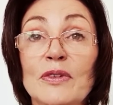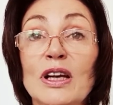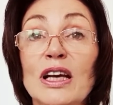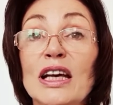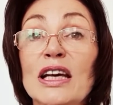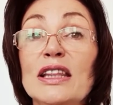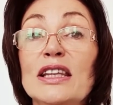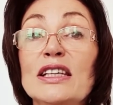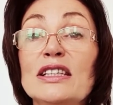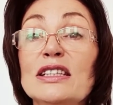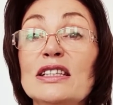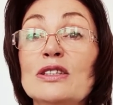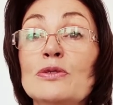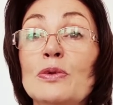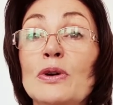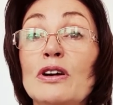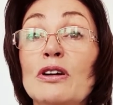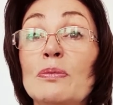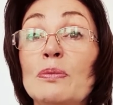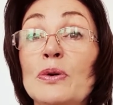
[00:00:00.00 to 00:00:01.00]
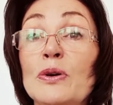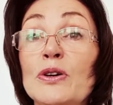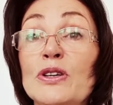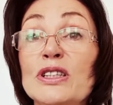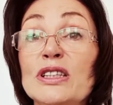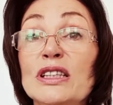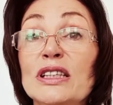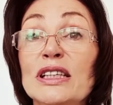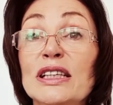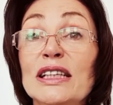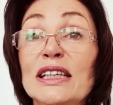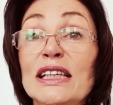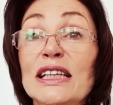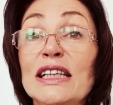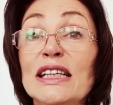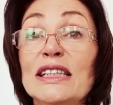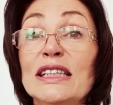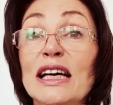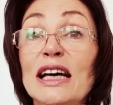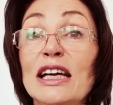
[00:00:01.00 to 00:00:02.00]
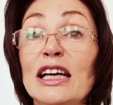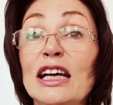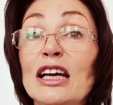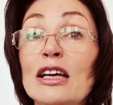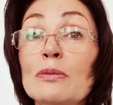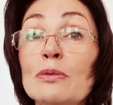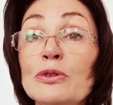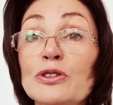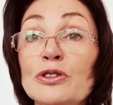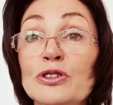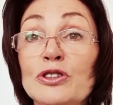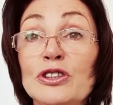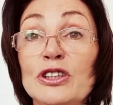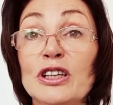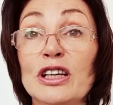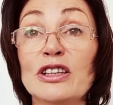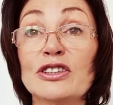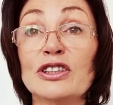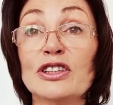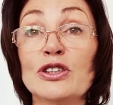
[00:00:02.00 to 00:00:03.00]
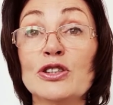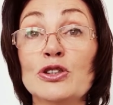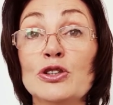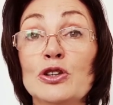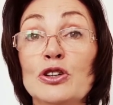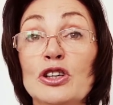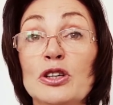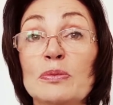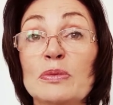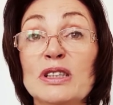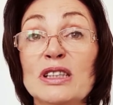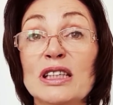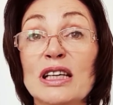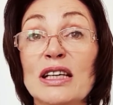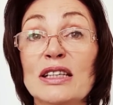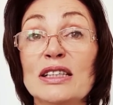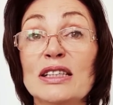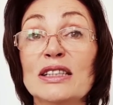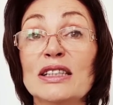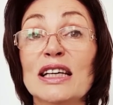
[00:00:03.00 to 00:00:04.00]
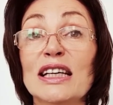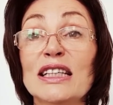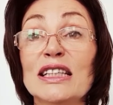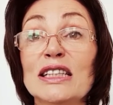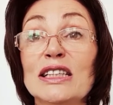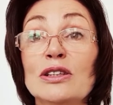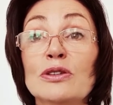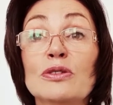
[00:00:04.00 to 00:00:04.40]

This is where a person is unable to change their circumstances until